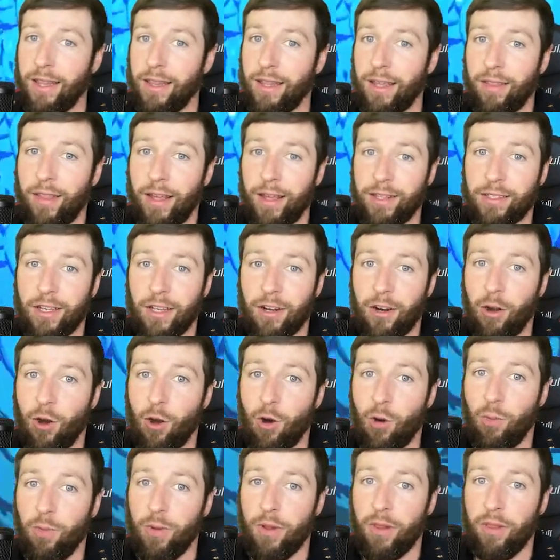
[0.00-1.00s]
then that's going to
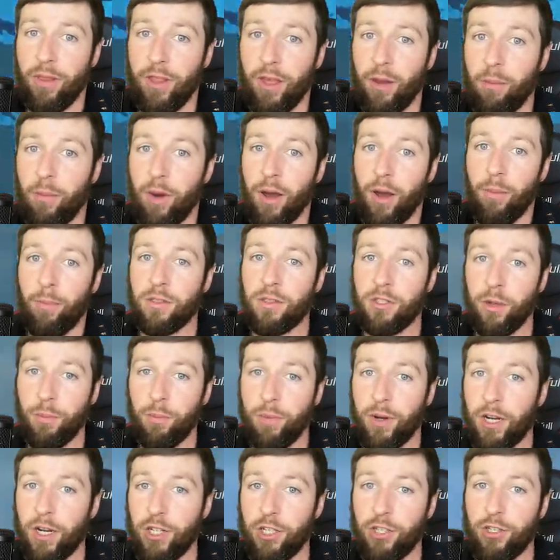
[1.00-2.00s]
open them up to
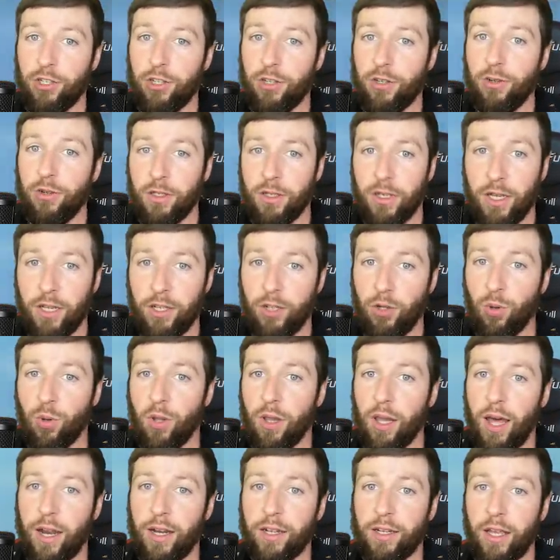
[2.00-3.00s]
punish you and do a
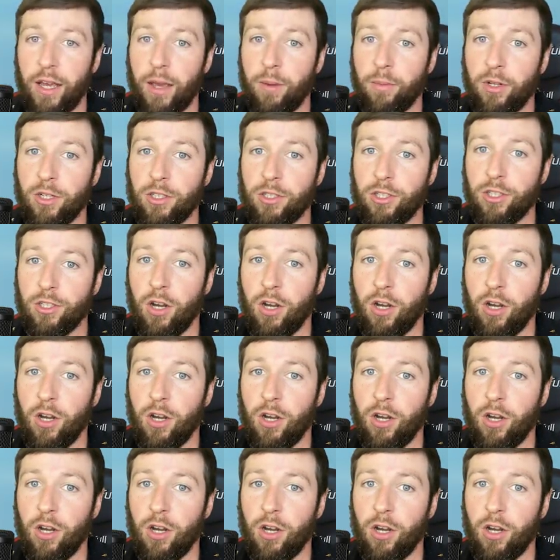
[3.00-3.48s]
lot of damage